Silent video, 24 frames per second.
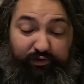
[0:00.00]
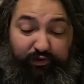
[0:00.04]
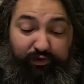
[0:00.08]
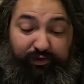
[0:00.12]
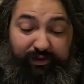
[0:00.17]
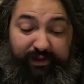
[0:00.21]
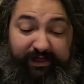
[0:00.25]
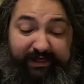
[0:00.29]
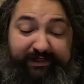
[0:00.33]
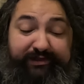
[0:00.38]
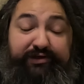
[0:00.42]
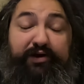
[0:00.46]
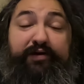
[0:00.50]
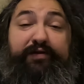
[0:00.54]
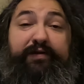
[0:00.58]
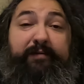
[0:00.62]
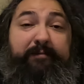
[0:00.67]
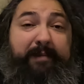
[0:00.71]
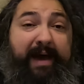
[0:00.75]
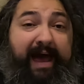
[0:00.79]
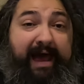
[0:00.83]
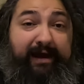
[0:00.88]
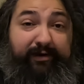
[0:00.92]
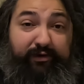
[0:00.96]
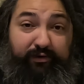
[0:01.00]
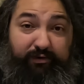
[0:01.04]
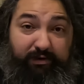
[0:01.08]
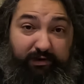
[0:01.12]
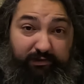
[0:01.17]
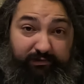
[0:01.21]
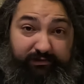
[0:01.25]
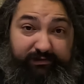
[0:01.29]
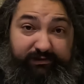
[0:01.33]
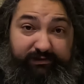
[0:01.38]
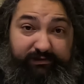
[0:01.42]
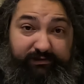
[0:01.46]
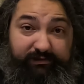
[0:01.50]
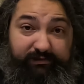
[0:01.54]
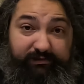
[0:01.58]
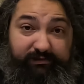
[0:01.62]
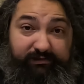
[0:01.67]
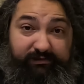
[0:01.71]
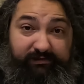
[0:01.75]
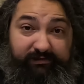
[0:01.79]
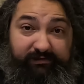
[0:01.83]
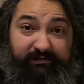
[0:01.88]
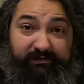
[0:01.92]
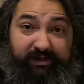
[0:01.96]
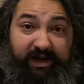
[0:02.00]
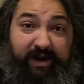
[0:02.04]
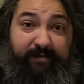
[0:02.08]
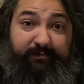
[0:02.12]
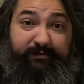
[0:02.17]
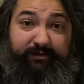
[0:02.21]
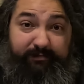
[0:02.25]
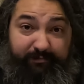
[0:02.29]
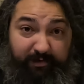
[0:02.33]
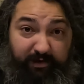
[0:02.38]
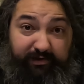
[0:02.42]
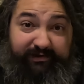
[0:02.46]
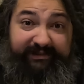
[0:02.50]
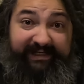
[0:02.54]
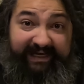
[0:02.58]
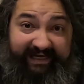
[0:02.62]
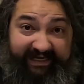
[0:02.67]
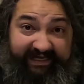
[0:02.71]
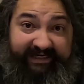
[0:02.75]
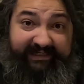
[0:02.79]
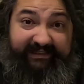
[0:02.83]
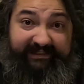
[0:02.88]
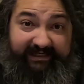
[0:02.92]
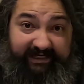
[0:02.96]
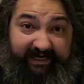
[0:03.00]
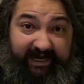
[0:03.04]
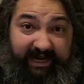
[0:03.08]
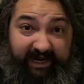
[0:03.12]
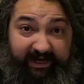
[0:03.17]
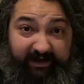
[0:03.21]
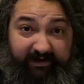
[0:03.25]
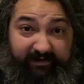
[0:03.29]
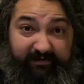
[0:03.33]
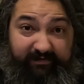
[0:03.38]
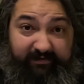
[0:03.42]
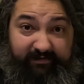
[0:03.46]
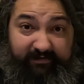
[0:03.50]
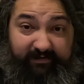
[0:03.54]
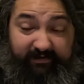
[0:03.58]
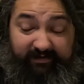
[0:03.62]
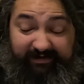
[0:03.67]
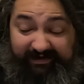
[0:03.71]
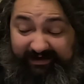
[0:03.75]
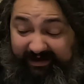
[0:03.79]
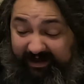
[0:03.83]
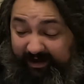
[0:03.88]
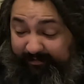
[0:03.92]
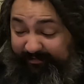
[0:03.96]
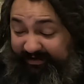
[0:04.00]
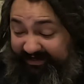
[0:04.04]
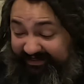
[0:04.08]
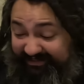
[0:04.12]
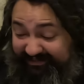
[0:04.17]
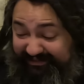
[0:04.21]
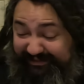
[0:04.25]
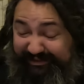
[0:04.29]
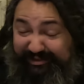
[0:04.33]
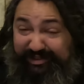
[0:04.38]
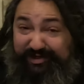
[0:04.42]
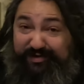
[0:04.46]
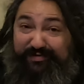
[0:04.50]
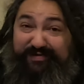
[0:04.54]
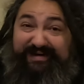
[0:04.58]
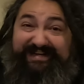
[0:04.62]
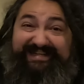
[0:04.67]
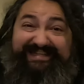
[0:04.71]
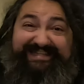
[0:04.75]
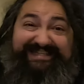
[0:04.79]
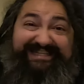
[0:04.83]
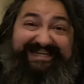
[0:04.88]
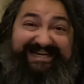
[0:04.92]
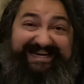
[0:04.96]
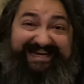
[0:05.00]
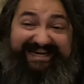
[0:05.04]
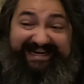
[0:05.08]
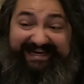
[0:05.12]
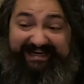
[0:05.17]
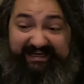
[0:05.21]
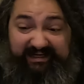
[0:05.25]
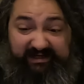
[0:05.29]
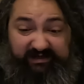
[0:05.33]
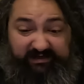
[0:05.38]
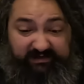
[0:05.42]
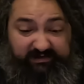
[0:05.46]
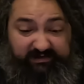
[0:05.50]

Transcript: these are the macros that I'm supposed to eat today. I mean, to a T.